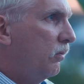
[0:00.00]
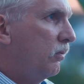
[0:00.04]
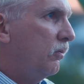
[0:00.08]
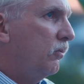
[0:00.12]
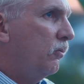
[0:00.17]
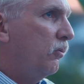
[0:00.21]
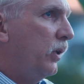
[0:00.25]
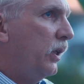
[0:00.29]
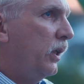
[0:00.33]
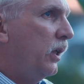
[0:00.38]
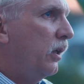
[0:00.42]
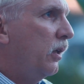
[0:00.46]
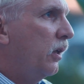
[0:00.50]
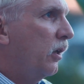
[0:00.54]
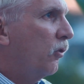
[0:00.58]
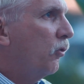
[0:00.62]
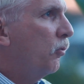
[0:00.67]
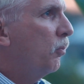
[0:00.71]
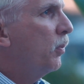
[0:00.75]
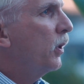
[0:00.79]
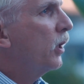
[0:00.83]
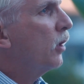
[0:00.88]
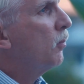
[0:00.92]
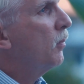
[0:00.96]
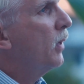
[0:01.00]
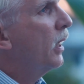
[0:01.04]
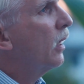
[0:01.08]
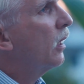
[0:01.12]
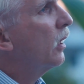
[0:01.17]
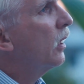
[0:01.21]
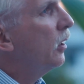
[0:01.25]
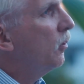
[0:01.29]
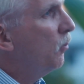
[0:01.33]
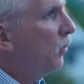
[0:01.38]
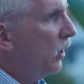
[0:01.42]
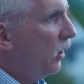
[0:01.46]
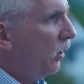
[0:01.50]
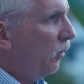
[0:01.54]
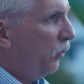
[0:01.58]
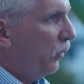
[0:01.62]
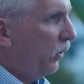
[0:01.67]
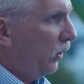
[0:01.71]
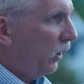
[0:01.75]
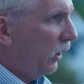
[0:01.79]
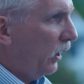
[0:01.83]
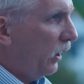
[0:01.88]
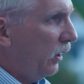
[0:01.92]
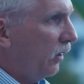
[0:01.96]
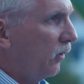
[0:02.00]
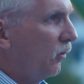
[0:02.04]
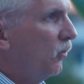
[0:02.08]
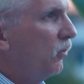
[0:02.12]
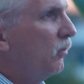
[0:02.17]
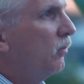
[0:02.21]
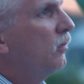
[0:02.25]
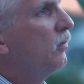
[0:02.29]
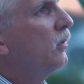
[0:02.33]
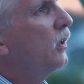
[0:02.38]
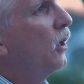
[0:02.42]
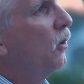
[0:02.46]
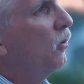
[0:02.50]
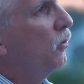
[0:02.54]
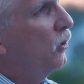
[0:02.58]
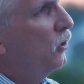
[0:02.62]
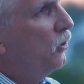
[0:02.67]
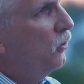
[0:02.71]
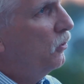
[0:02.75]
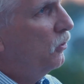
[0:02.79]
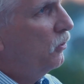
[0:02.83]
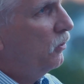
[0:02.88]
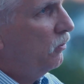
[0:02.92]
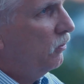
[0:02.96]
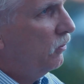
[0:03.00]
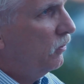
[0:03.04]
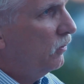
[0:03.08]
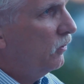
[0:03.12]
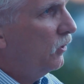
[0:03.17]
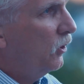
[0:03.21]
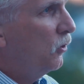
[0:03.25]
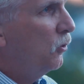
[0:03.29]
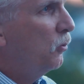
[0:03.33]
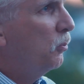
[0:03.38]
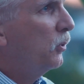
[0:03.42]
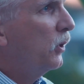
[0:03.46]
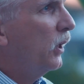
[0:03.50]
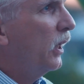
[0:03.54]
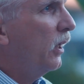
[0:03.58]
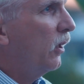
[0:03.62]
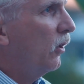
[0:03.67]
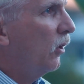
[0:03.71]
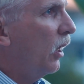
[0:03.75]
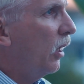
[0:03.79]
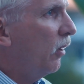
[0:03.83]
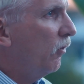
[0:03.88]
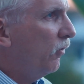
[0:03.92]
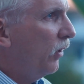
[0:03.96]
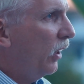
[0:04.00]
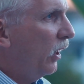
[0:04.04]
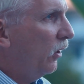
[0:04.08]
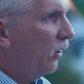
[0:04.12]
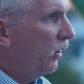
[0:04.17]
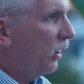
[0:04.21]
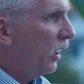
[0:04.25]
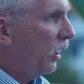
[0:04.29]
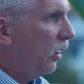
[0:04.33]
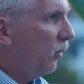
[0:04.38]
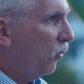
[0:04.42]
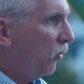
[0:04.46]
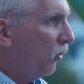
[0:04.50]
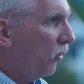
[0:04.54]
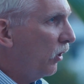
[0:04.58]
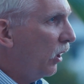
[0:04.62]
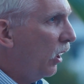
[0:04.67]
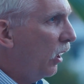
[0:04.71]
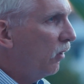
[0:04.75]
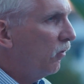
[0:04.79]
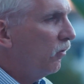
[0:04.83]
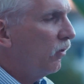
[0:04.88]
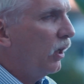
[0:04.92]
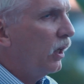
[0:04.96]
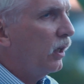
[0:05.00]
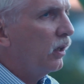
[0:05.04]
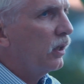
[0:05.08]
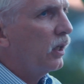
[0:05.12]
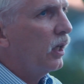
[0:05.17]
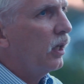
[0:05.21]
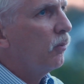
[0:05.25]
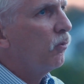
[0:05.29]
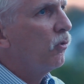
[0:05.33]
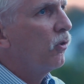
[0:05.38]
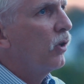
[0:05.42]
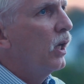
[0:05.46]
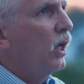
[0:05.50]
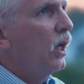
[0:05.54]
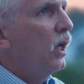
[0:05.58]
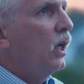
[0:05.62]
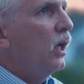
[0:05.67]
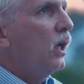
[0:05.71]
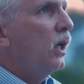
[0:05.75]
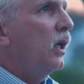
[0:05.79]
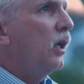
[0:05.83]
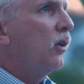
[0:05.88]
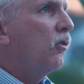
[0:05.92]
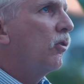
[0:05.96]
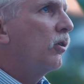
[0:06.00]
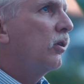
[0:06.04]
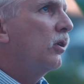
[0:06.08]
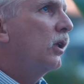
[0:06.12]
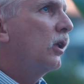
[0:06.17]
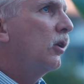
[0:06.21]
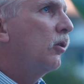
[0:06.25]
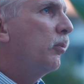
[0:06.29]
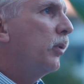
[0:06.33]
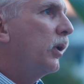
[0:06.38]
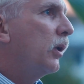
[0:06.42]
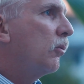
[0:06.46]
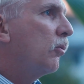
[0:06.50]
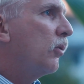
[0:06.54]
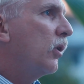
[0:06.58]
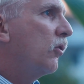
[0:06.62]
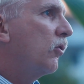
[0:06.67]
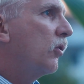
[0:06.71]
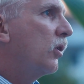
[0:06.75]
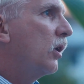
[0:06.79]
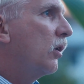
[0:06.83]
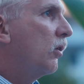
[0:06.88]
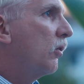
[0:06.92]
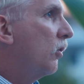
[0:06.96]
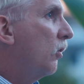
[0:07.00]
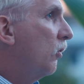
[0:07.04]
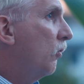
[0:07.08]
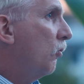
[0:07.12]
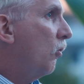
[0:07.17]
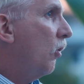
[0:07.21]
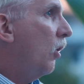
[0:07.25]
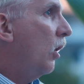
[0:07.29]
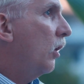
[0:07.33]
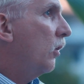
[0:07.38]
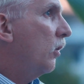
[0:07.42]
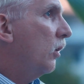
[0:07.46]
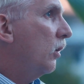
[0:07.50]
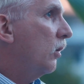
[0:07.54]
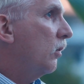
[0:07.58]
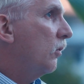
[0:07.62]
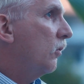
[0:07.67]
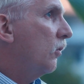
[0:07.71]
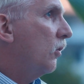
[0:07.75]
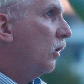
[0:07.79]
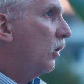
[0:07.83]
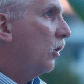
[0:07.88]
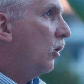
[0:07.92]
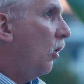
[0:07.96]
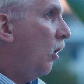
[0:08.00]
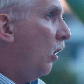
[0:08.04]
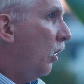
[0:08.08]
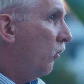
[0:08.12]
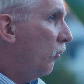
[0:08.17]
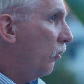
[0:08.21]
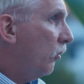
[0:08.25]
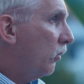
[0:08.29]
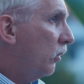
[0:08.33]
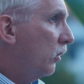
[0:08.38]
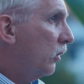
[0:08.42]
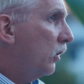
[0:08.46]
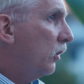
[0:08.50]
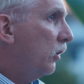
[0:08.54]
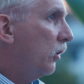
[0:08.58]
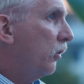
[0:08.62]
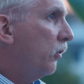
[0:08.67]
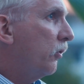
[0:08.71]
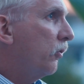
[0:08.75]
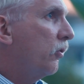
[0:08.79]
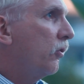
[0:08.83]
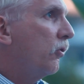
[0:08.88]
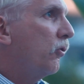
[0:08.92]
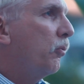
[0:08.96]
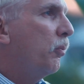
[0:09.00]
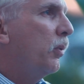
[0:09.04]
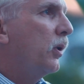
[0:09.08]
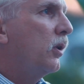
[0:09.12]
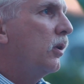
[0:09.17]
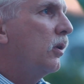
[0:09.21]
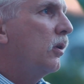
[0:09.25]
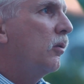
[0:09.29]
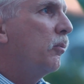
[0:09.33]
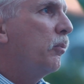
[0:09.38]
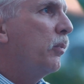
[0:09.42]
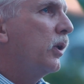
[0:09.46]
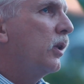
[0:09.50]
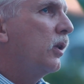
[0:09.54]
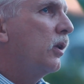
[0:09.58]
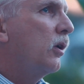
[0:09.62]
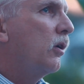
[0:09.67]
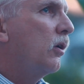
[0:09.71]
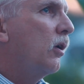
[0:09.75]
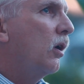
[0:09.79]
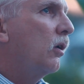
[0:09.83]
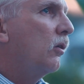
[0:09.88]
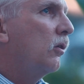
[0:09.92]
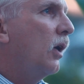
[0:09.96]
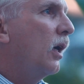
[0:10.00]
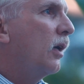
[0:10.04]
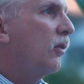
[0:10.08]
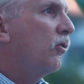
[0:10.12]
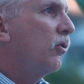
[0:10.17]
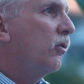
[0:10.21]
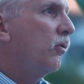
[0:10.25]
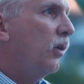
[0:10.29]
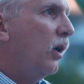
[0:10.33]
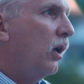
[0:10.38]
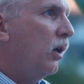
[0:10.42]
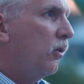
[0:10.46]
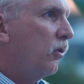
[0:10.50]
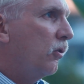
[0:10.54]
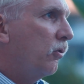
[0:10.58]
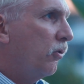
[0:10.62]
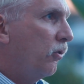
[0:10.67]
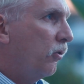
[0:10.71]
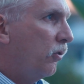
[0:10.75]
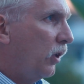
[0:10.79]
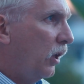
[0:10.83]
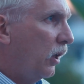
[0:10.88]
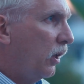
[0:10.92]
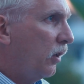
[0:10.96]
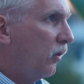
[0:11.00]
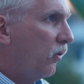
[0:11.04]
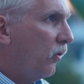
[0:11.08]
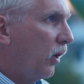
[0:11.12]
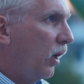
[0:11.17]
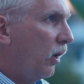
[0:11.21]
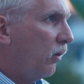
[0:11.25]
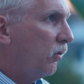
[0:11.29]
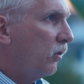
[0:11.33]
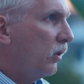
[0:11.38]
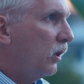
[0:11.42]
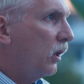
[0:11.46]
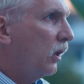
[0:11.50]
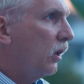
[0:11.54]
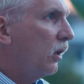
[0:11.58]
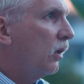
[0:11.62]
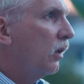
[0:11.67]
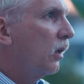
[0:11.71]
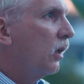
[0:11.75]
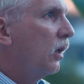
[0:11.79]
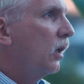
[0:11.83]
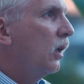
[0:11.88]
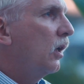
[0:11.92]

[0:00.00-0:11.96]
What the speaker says: we didn't experimentally manipulate who played a lot of violent games or not violent games, it's a little bit riskier to draw the causal conclusions, but there are lots of other studies out there,